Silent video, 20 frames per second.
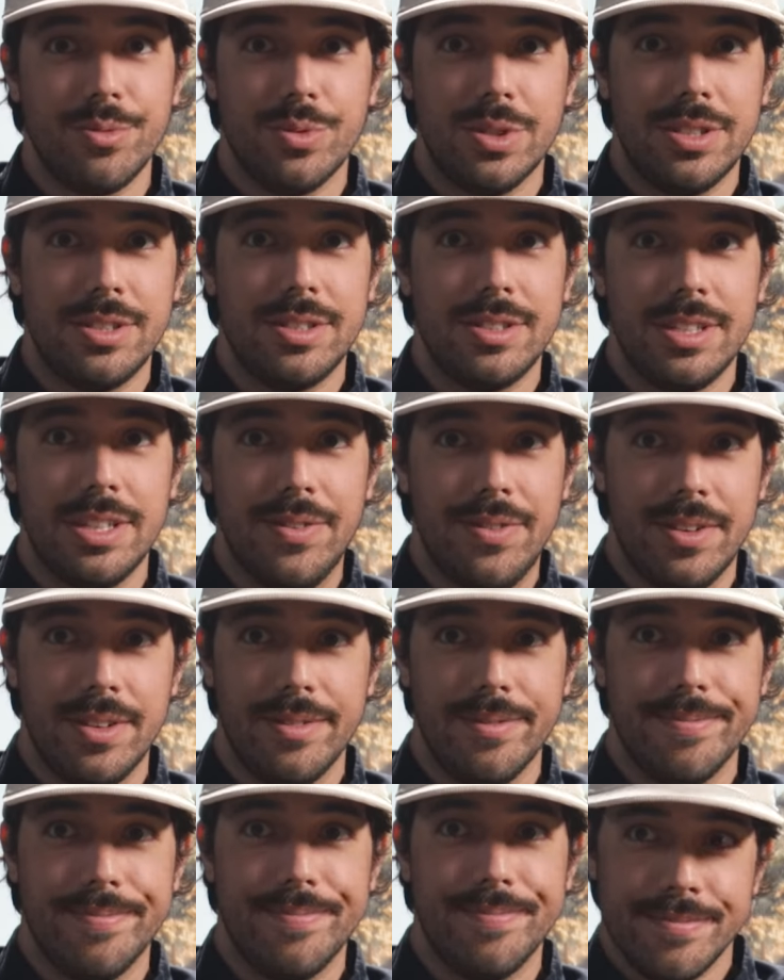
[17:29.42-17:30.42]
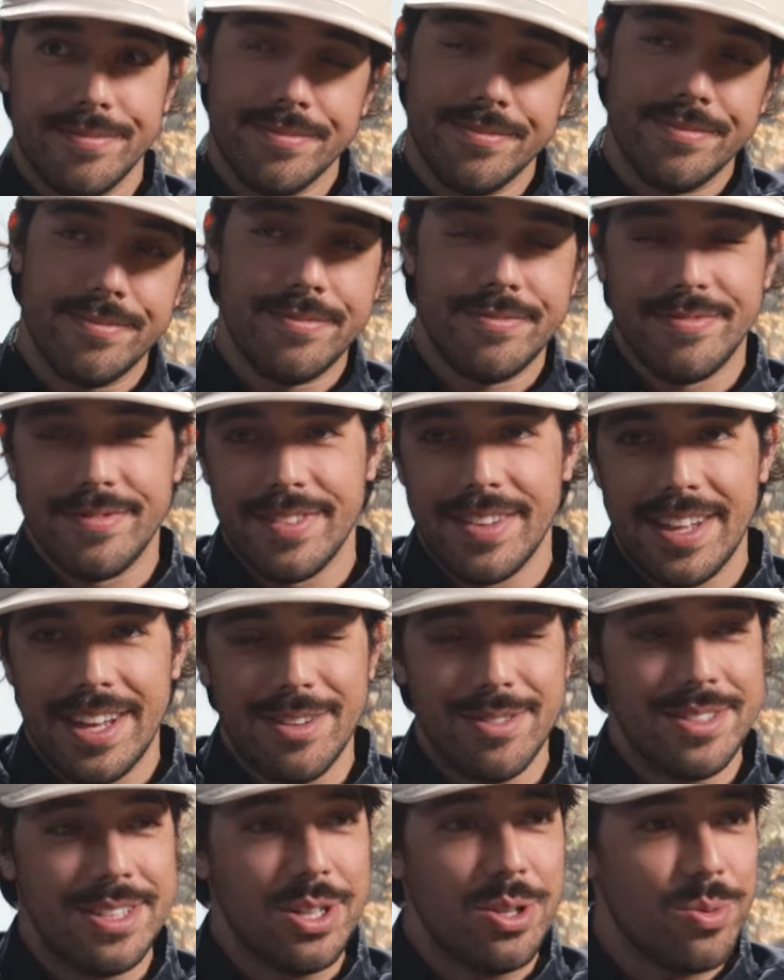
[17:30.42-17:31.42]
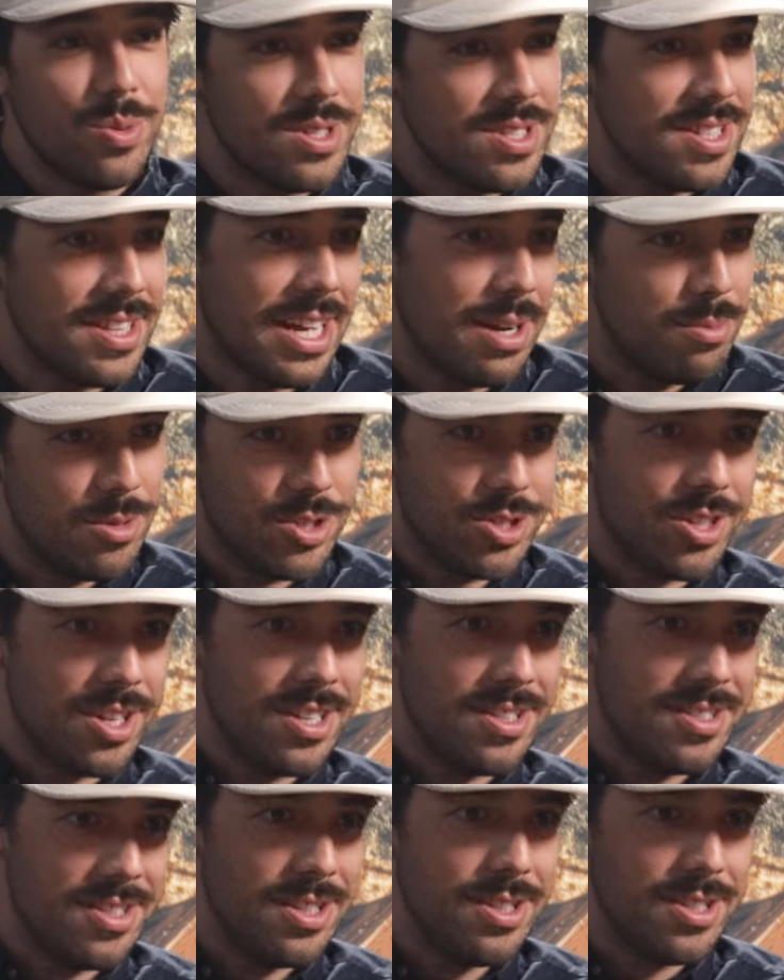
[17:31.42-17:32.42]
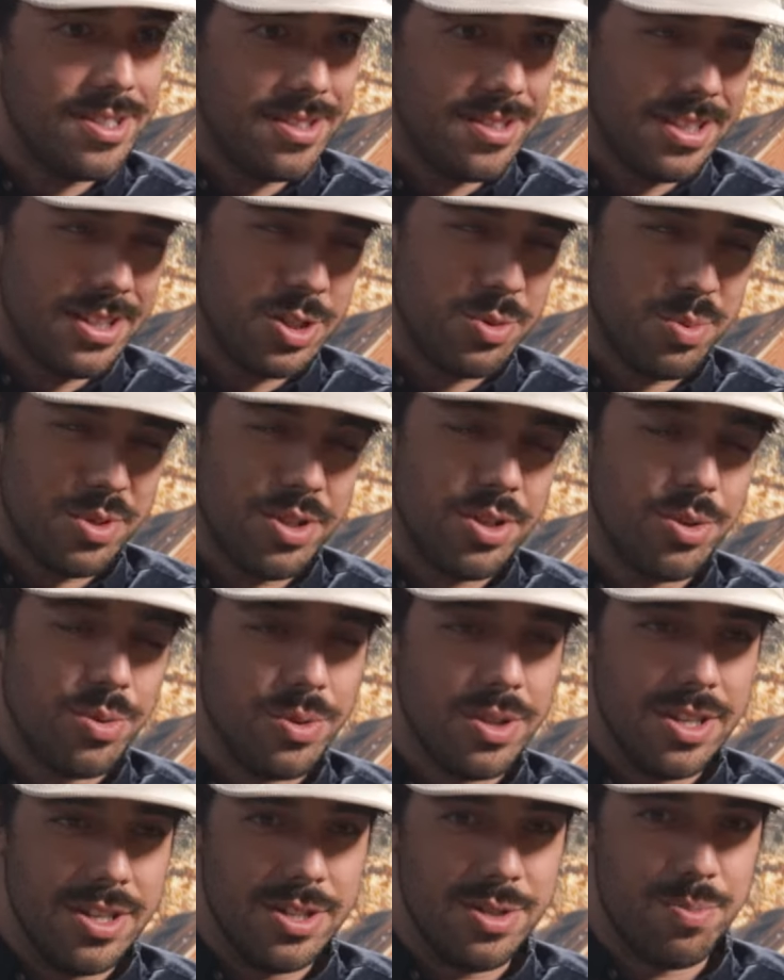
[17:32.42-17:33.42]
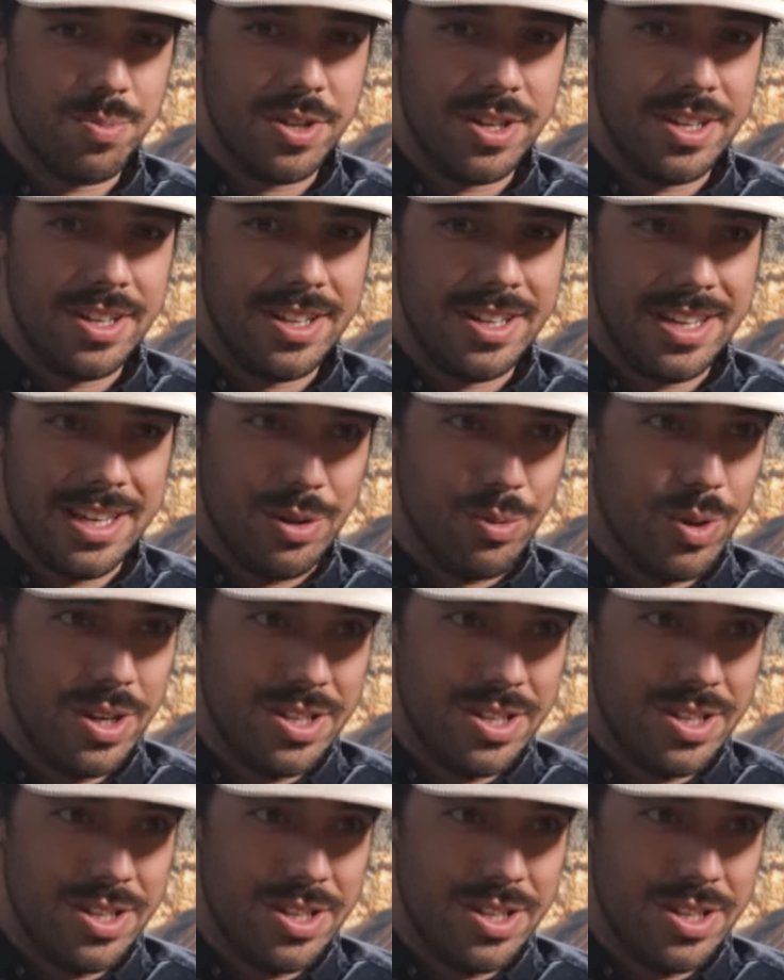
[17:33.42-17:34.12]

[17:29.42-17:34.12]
wasn't even... I would say there wasn't that much Godzilla scenes, but there was. But it